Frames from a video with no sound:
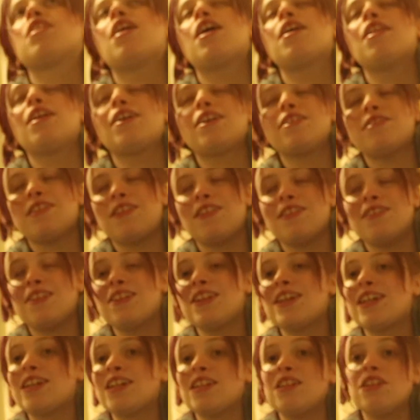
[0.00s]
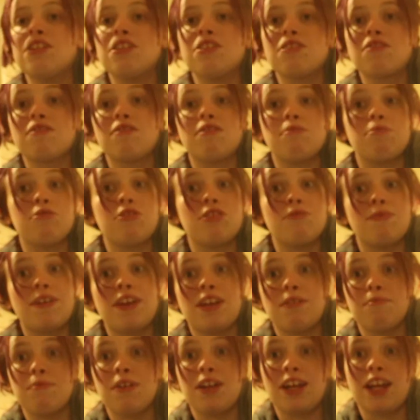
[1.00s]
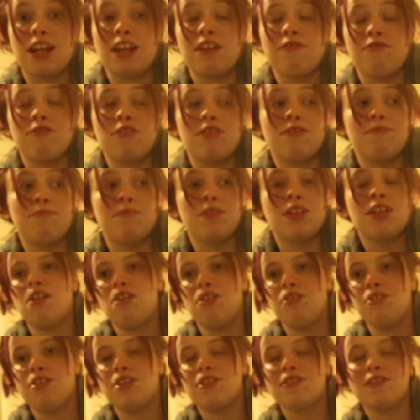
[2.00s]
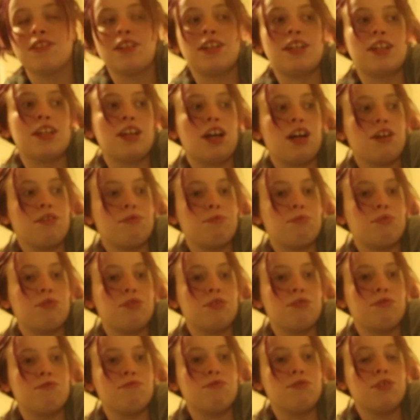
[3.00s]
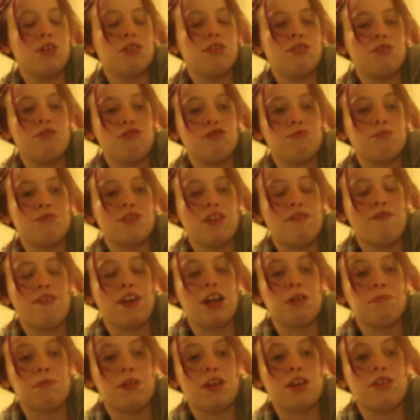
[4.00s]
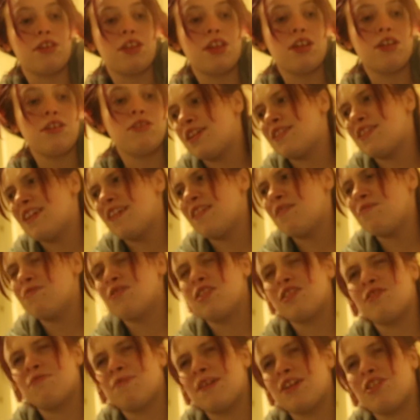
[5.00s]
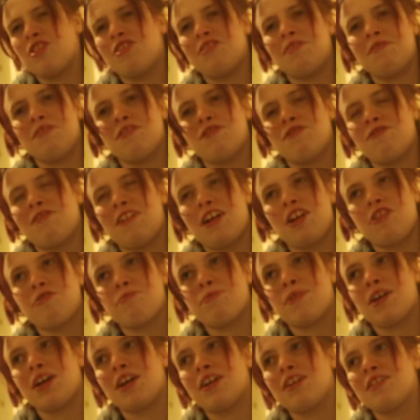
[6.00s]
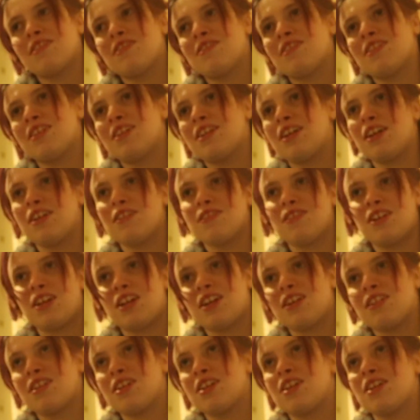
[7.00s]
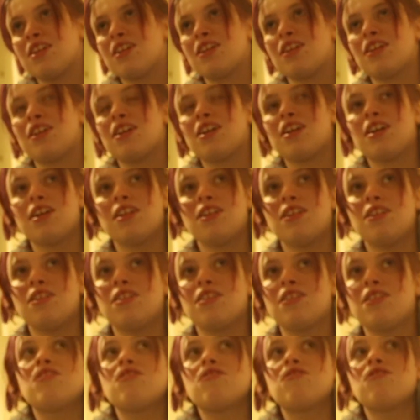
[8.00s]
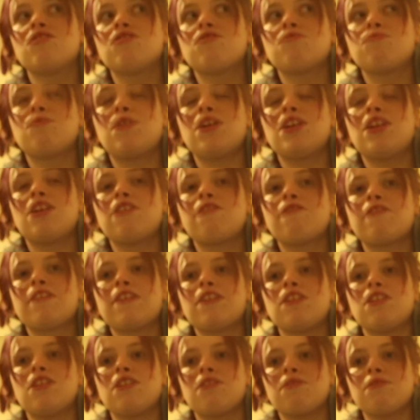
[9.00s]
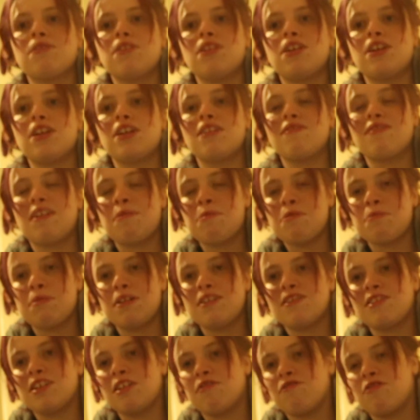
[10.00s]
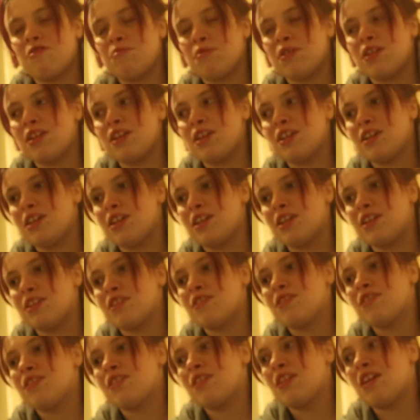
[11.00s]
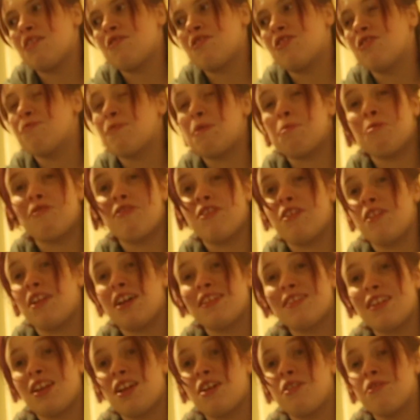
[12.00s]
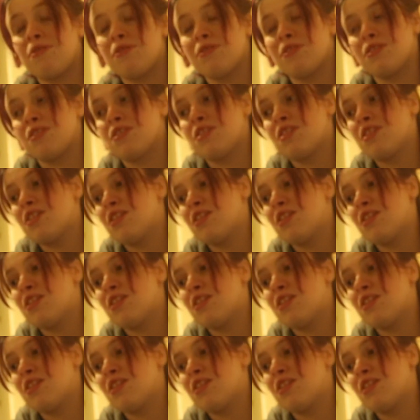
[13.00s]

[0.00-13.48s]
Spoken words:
Like I said, there's a link in the description where you might get it from. Honestly, I would 100% recommend it. It helps especially with flashbacks and anxiety, and just when I feel lonely, wrapping myself up in it, it does make me feel less alone.